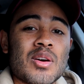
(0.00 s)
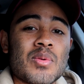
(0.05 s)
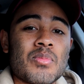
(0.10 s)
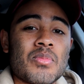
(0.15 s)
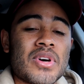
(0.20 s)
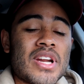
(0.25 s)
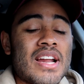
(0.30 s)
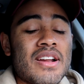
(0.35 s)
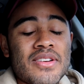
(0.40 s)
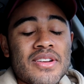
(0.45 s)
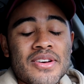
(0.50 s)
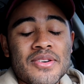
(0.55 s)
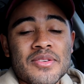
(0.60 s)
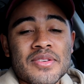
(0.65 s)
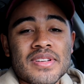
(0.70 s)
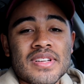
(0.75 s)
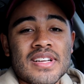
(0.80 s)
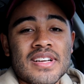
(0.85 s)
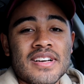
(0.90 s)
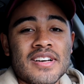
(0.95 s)
But I don't know.
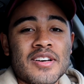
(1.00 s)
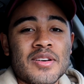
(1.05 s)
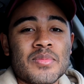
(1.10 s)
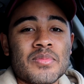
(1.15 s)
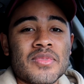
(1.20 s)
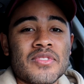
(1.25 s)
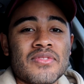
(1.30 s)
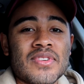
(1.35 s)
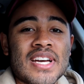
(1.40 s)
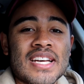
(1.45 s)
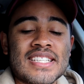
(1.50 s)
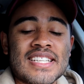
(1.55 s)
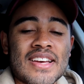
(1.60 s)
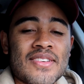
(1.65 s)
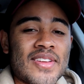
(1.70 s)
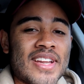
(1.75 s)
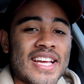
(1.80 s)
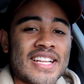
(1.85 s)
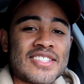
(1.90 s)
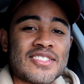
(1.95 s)
If you guys
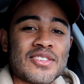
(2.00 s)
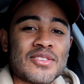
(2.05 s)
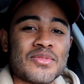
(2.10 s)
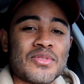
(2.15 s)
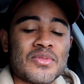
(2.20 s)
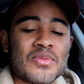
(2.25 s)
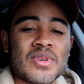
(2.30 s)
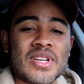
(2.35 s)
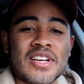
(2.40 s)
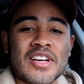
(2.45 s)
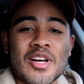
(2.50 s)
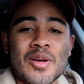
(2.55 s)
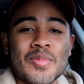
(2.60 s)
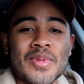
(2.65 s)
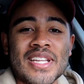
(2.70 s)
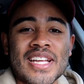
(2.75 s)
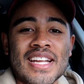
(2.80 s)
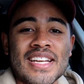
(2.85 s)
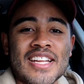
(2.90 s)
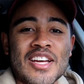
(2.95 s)
have an answer, feel free to
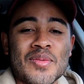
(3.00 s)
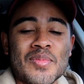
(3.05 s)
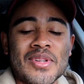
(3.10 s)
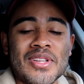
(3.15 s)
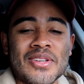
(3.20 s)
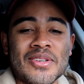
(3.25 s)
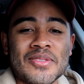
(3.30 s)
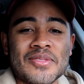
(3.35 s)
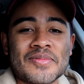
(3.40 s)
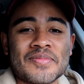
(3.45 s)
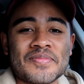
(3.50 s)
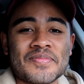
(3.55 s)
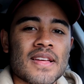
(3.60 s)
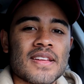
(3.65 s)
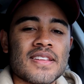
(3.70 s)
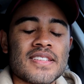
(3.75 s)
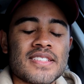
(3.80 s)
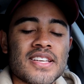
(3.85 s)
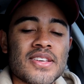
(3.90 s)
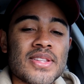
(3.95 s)
comment that down below.
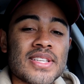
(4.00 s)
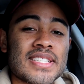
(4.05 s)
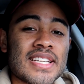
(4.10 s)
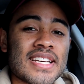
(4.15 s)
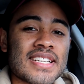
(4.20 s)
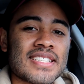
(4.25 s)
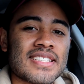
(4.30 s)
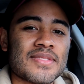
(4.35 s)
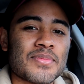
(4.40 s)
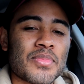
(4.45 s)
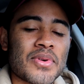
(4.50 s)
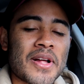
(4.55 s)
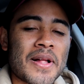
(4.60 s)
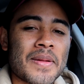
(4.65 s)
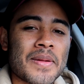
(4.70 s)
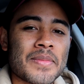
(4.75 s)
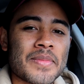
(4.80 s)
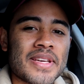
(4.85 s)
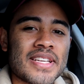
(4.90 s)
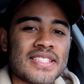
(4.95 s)
So this next
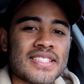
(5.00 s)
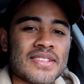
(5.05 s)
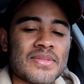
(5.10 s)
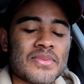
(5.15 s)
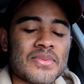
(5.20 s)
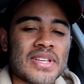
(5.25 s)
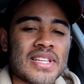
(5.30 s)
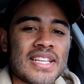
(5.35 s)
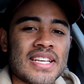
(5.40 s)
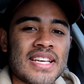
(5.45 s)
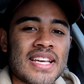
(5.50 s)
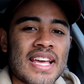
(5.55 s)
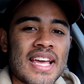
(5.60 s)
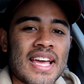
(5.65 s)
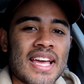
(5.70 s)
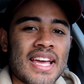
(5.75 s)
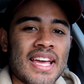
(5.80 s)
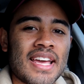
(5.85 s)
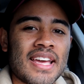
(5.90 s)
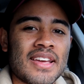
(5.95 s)
problem isn't really
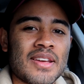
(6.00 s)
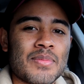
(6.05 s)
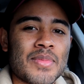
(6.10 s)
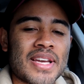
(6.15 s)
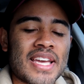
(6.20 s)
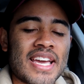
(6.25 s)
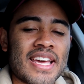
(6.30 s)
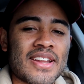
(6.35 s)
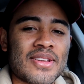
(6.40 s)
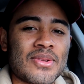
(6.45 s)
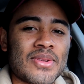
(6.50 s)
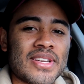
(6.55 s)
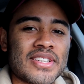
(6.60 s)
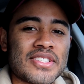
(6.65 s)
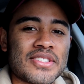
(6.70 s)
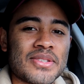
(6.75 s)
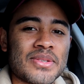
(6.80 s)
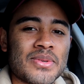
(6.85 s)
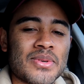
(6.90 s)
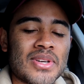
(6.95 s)
a mechanical
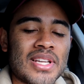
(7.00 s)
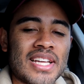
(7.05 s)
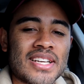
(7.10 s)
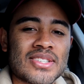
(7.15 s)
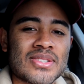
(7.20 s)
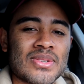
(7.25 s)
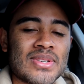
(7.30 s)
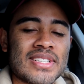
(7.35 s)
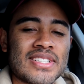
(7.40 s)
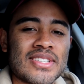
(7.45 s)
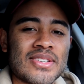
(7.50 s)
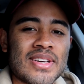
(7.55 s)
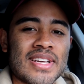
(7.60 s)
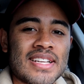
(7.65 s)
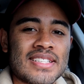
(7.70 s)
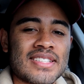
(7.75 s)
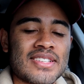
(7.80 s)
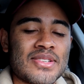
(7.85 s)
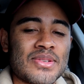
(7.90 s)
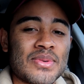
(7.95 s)
issue or electrical issue. It
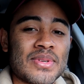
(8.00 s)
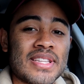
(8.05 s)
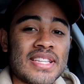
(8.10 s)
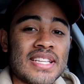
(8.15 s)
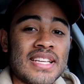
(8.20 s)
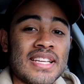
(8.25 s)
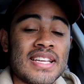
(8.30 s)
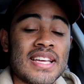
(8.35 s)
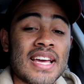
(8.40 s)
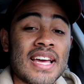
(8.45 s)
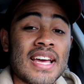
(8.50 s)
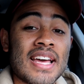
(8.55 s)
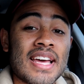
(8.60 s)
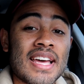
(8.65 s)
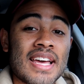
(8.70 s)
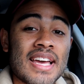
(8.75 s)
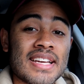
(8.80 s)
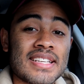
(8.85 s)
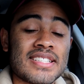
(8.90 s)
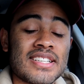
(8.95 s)
has to do with the
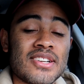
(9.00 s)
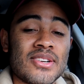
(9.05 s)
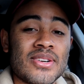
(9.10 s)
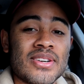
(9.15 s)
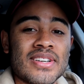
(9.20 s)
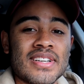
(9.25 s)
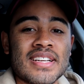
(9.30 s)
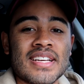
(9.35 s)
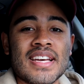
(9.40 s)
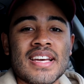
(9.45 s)
exterior.